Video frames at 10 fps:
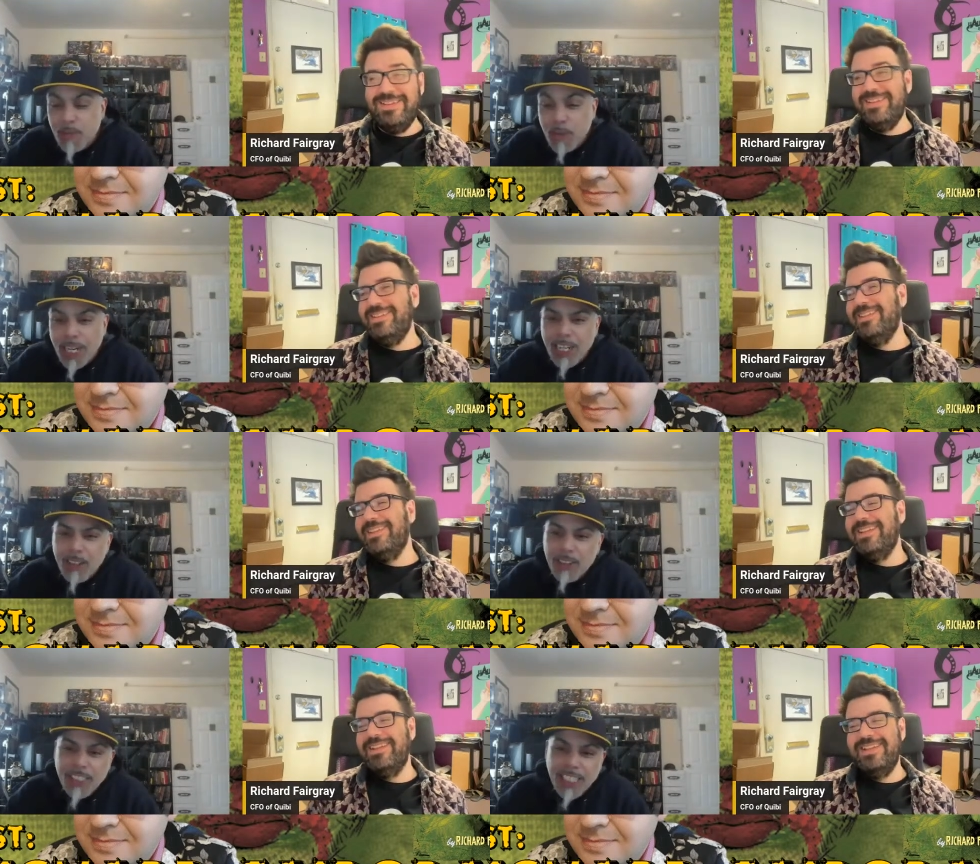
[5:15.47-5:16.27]

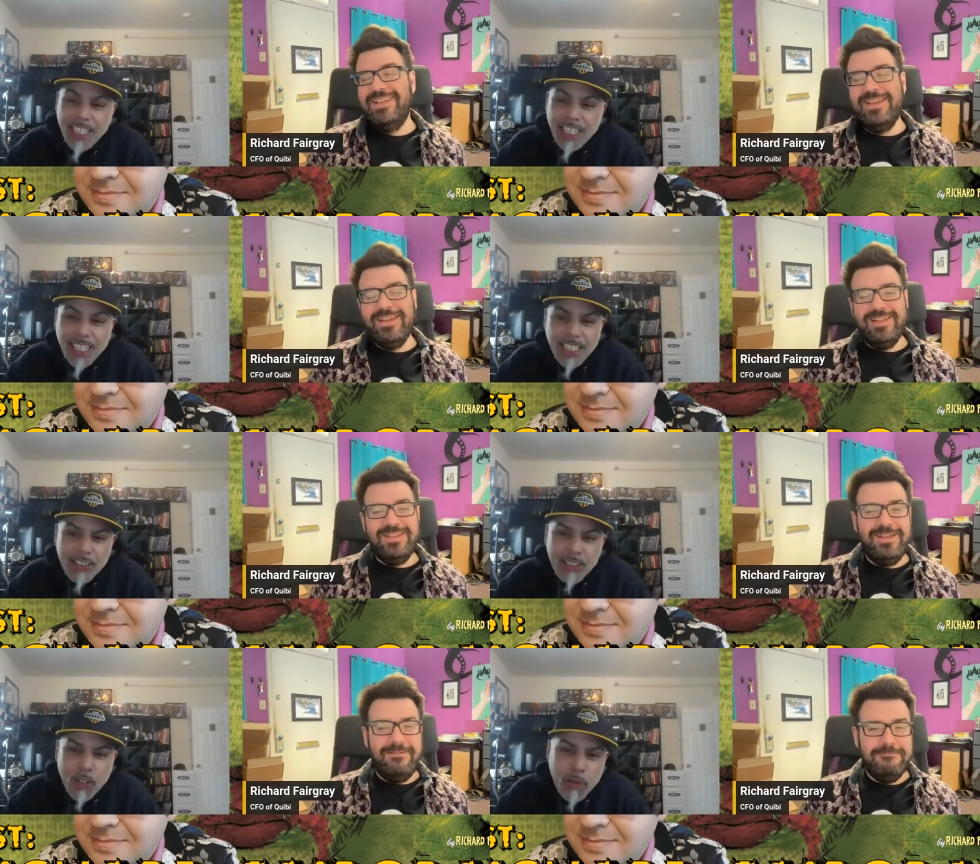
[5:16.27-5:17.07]
Speaker 1: wow. Uh,
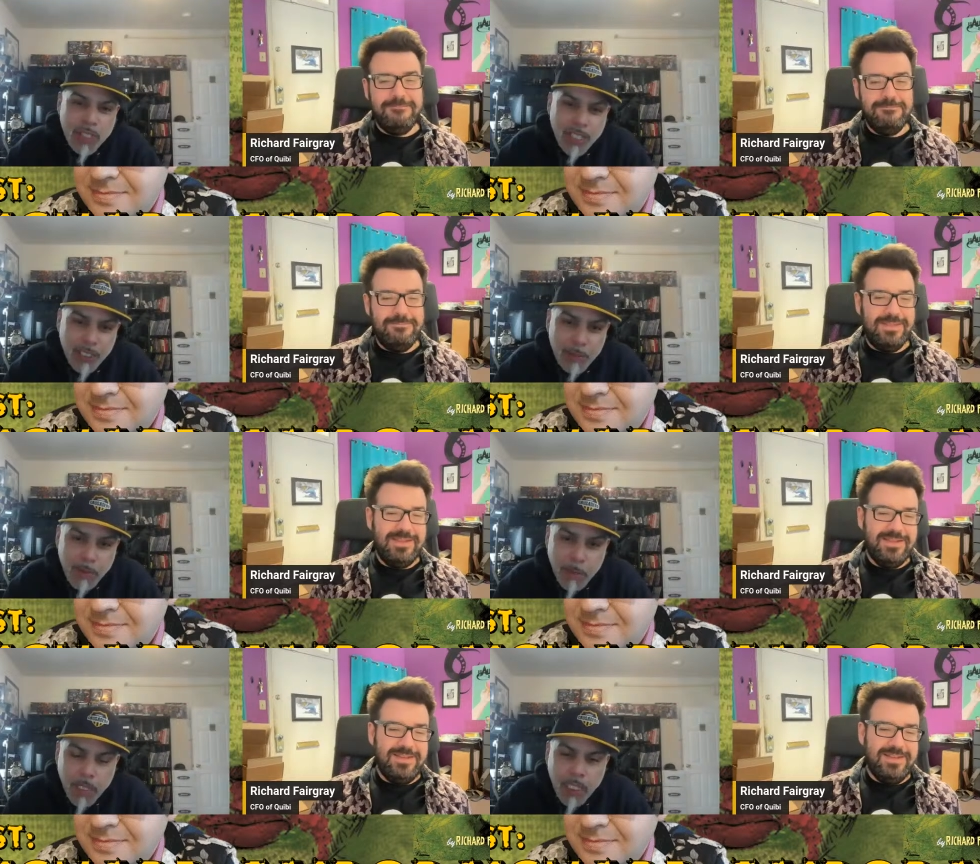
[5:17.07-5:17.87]
there's no words,
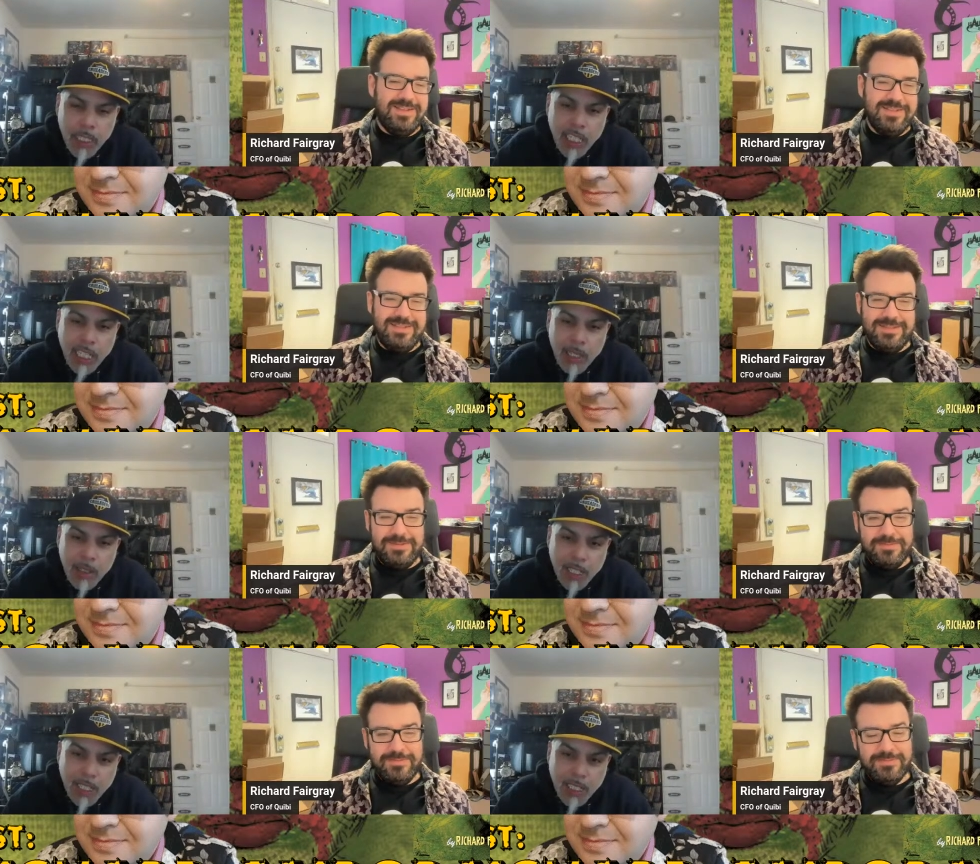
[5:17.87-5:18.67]
but but again,
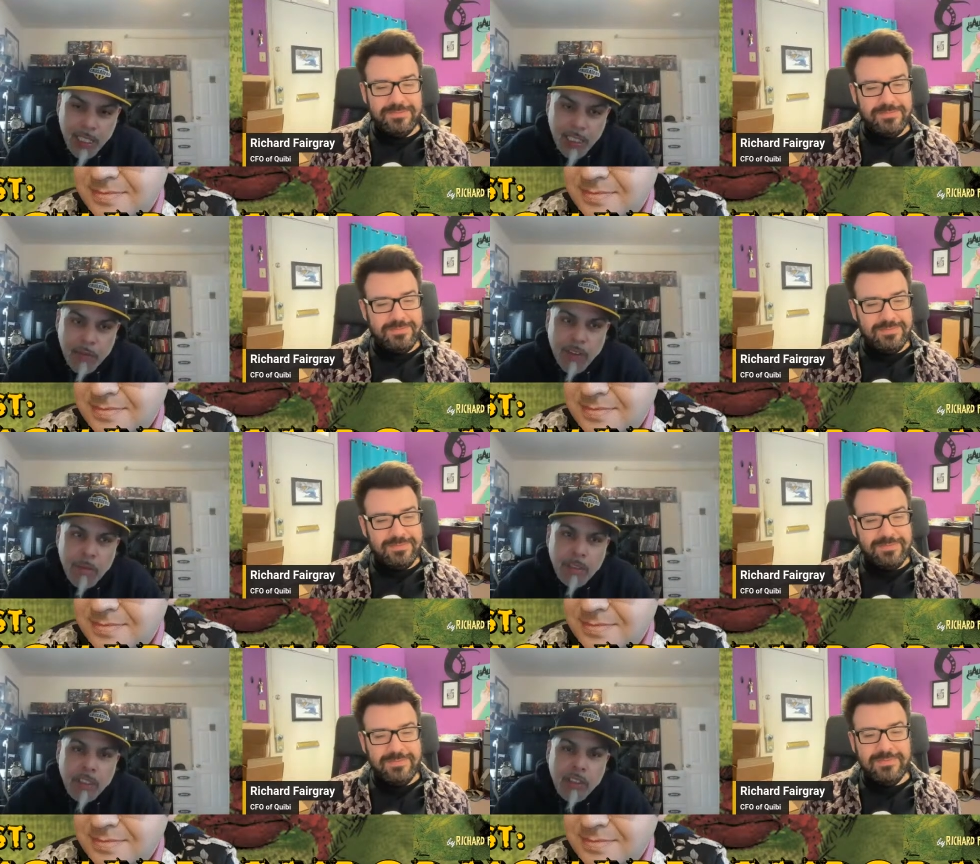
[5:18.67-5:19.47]
I, at least the very
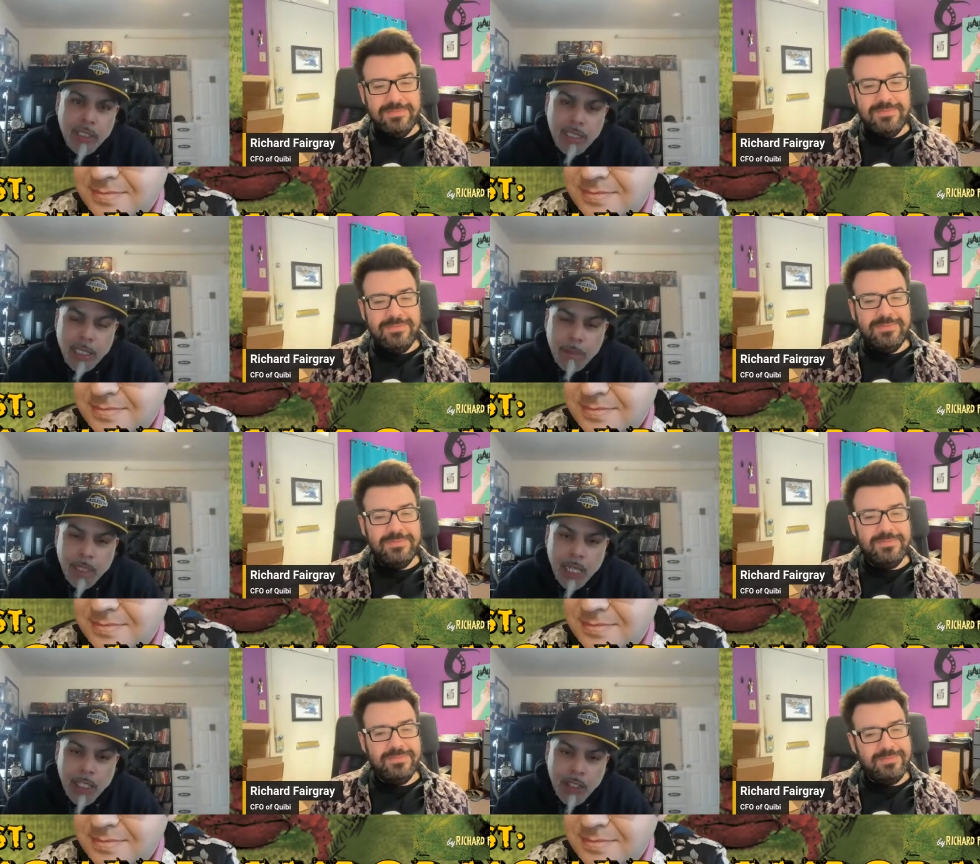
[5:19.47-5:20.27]
much I can say is I'm
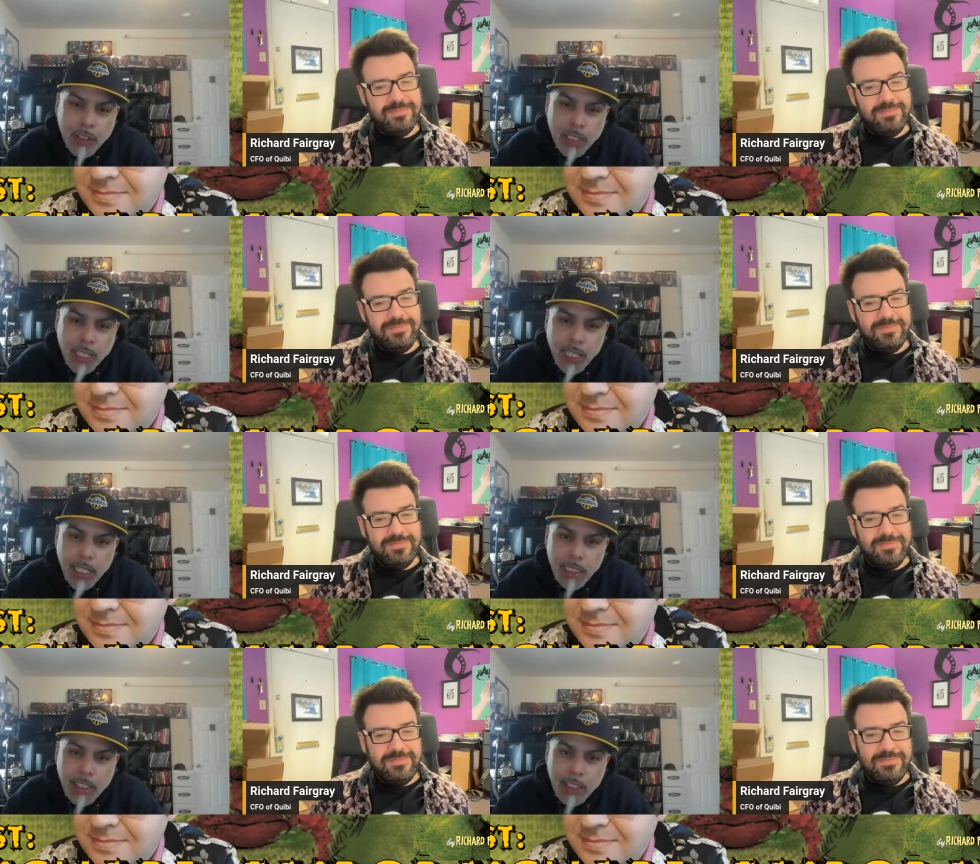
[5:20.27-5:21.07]
glad you're
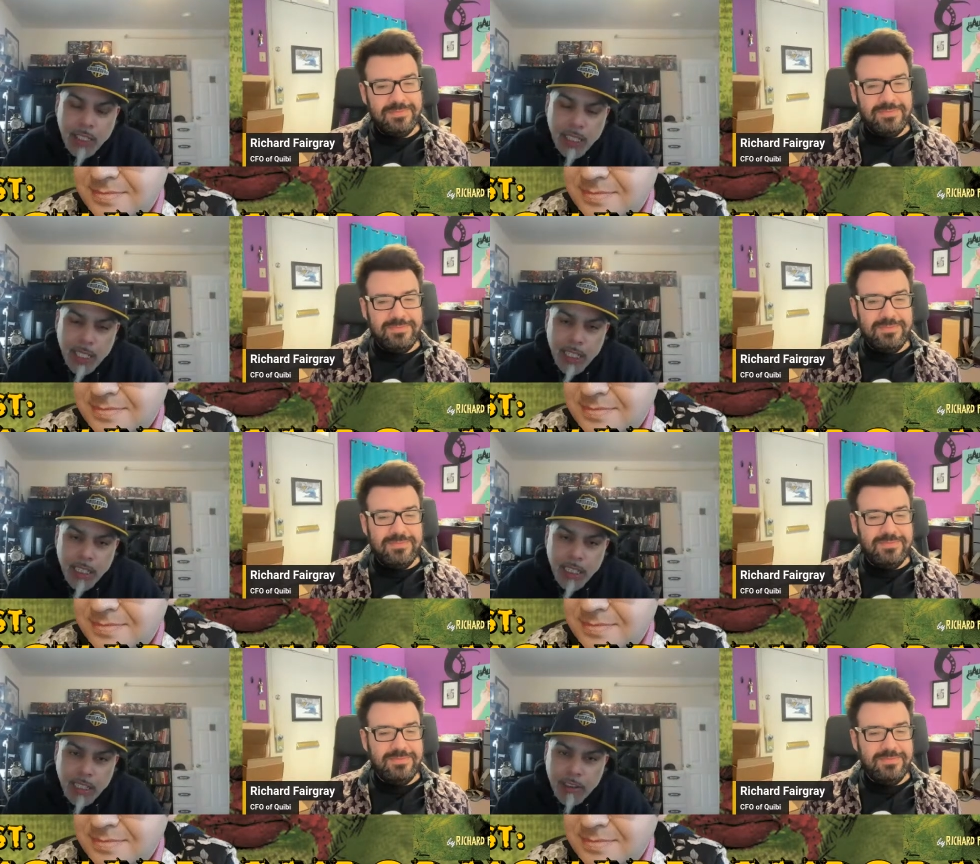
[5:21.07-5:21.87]
okay and you're
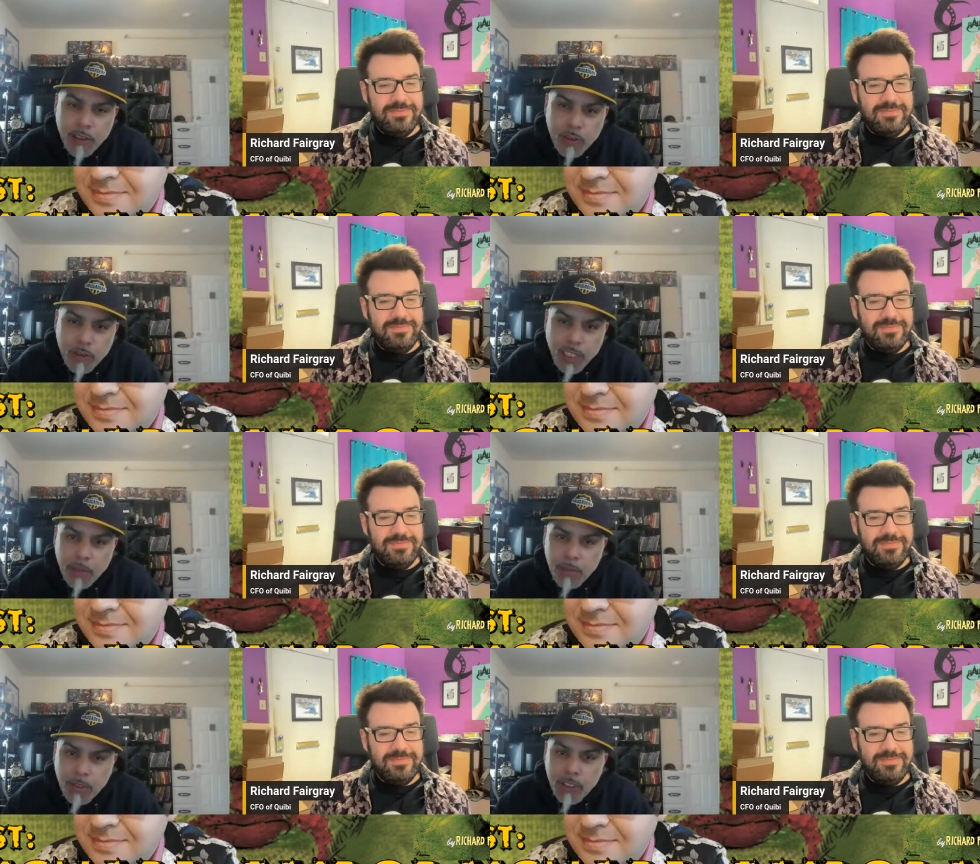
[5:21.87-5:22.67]
here and you're
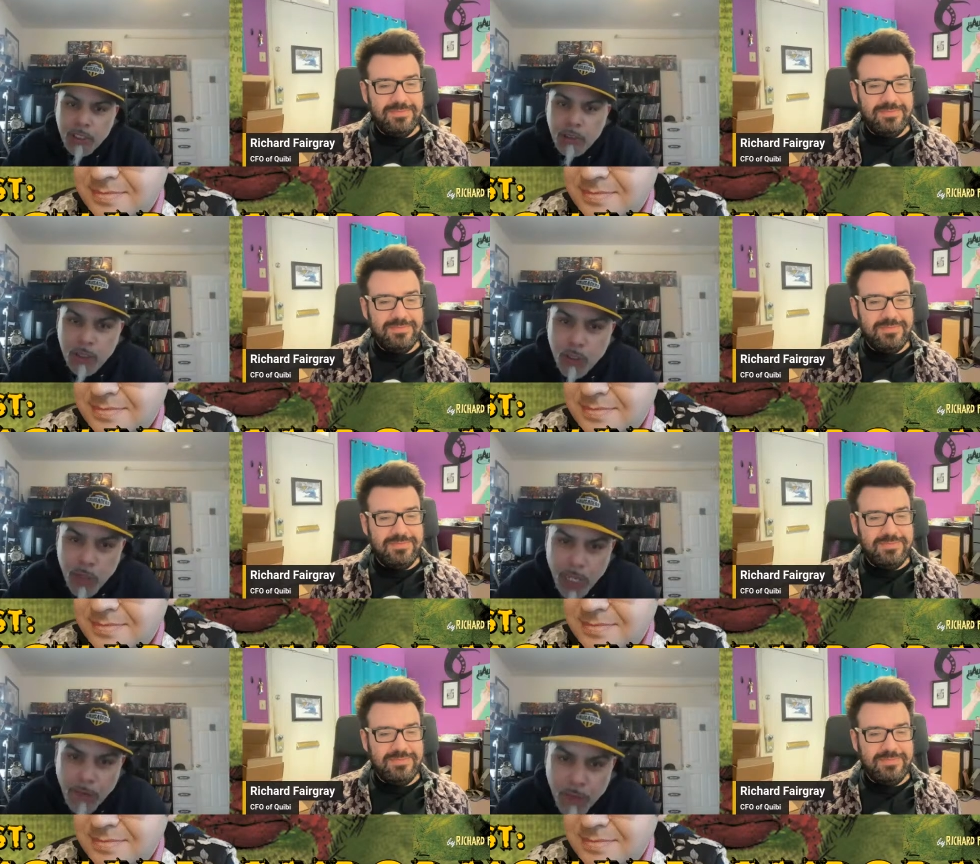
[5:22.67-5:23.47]
able to still
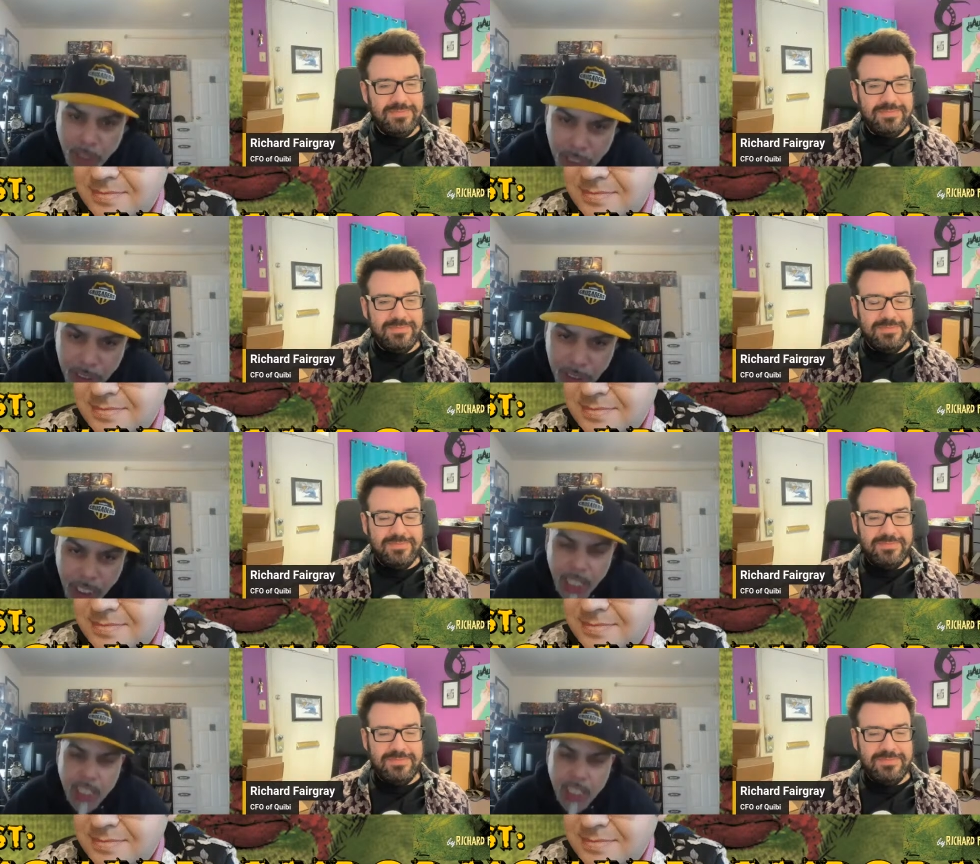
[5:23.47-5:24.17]
create for us.